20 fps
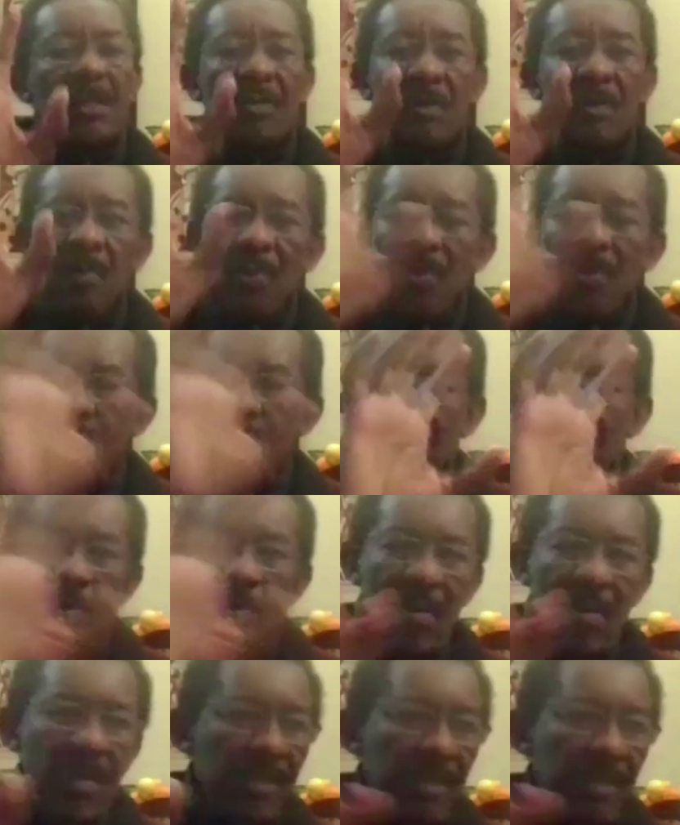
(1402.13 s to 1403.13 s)
They were, all, the,
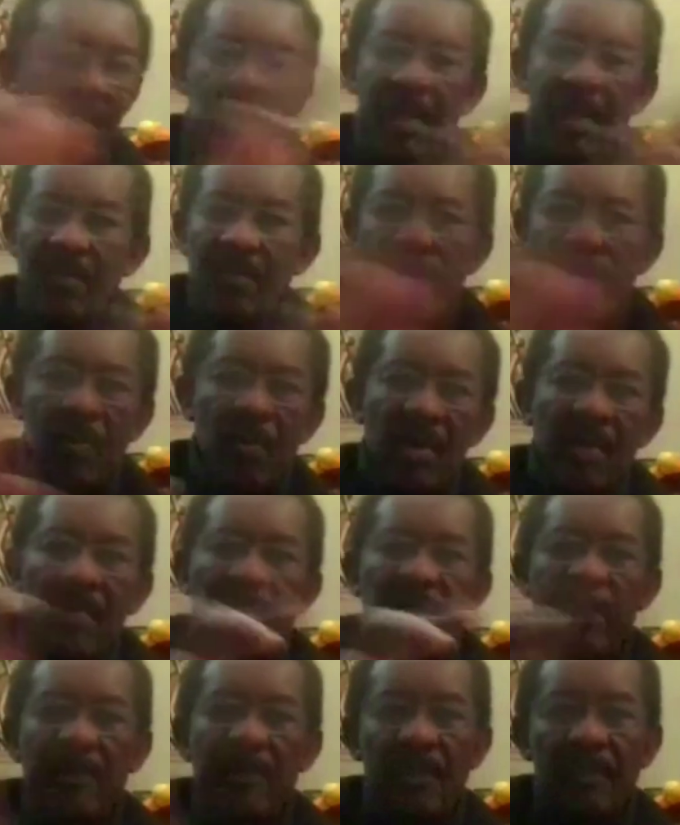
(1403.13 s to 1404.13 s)
all the kids were born
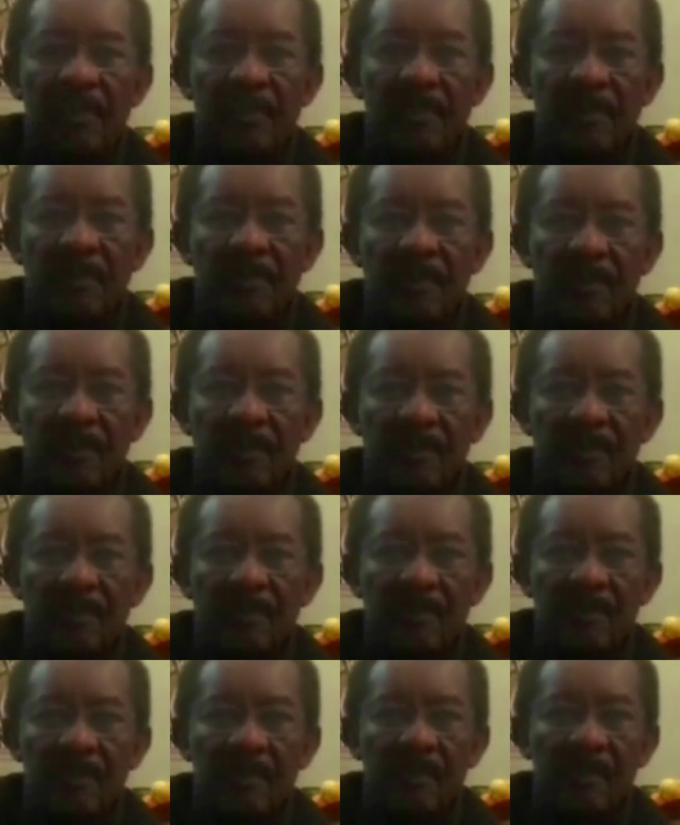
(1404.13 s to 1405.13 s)
in The
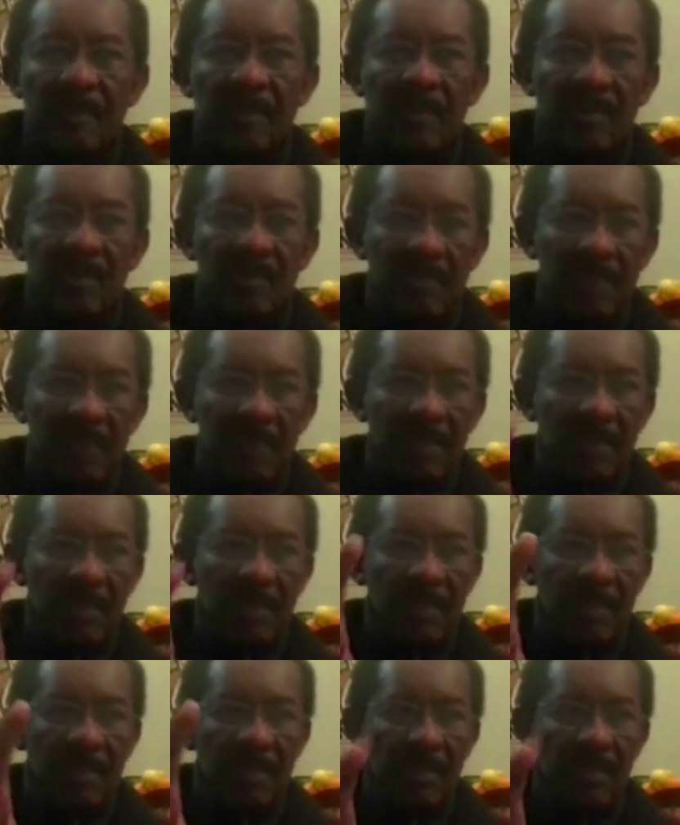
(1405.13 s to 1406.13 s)
Three
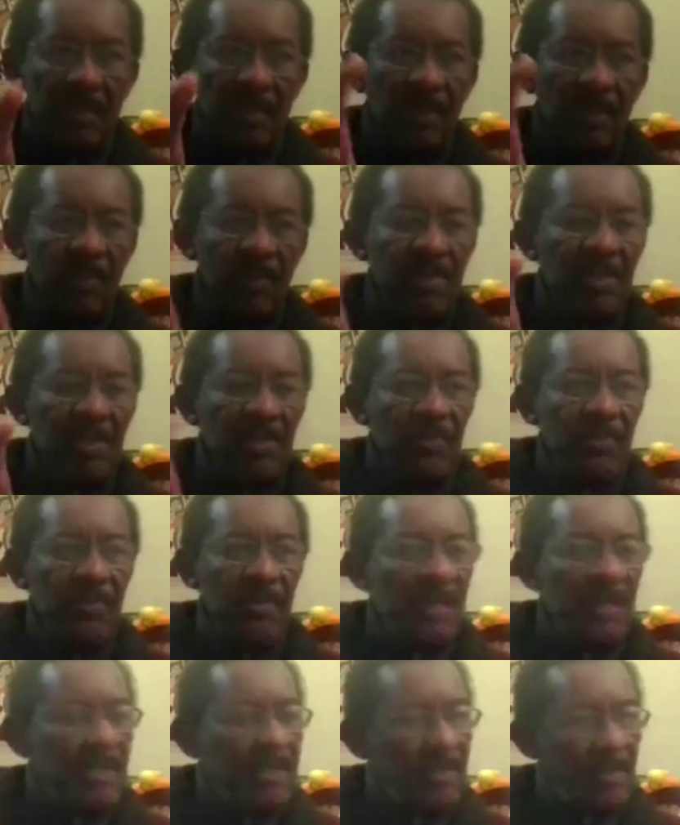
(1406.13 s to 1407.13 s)
girls, Louise, Marie, and
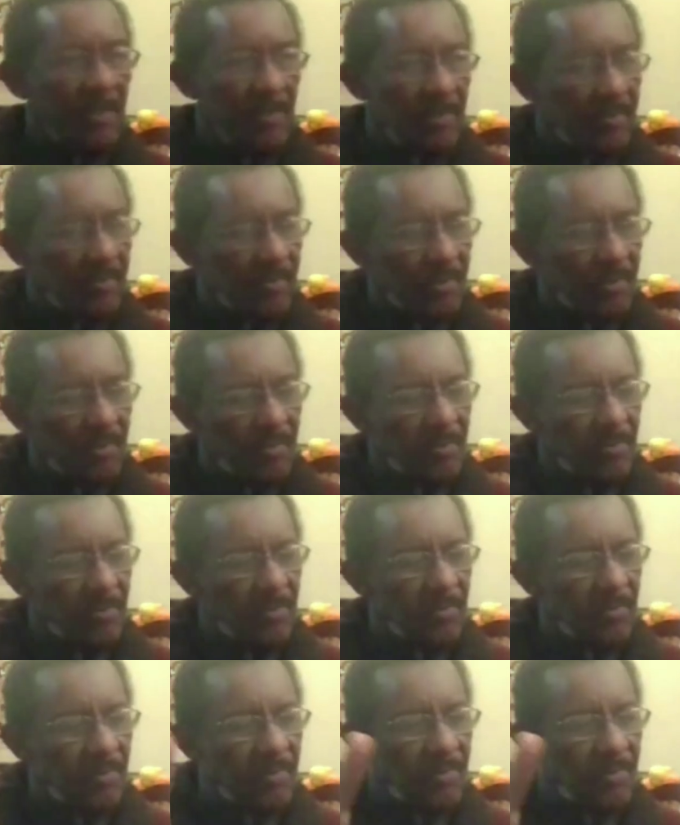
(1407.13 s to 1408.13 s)
Fred, two,
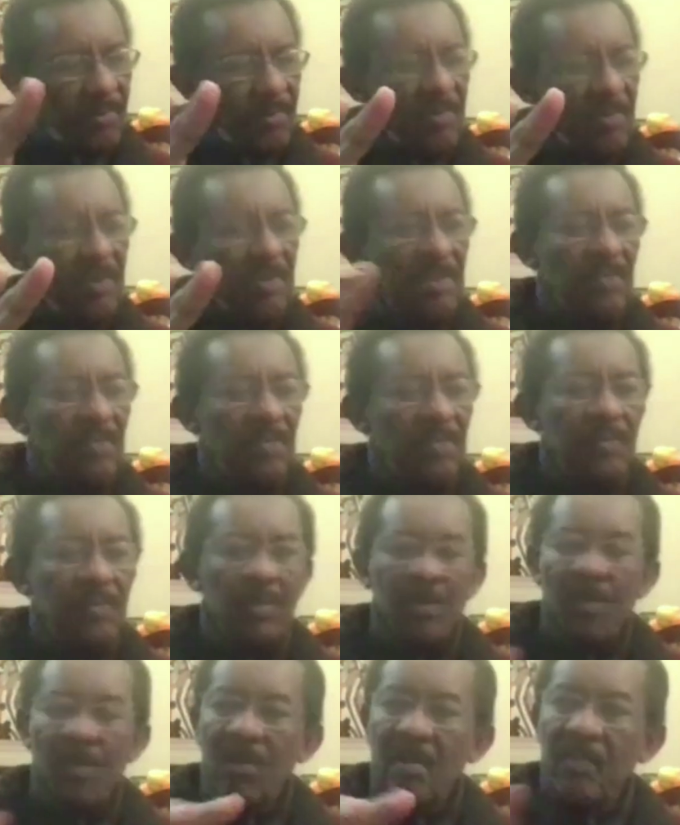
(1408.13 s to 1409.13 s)
two, two girls, one
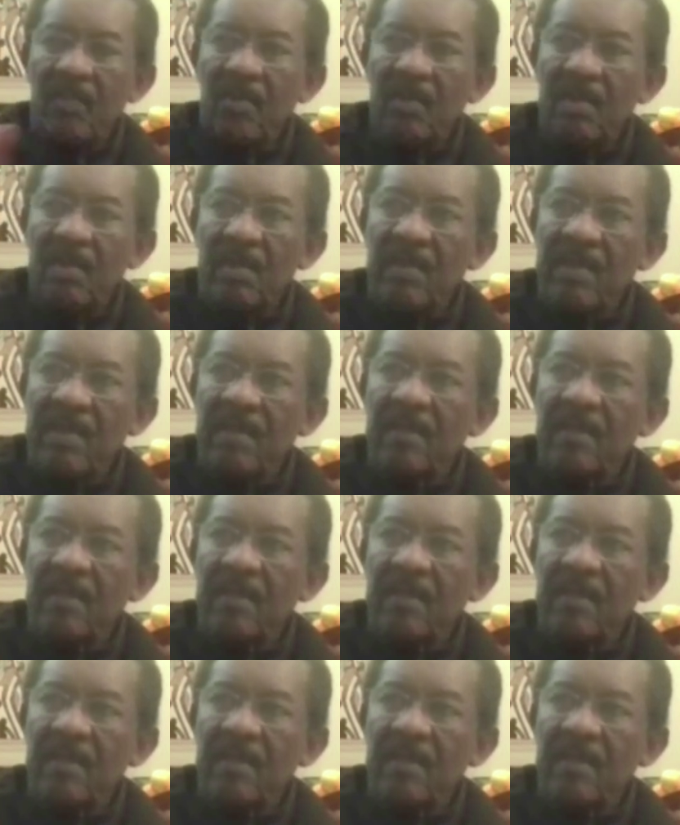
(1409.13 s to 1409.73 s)
boy, all born in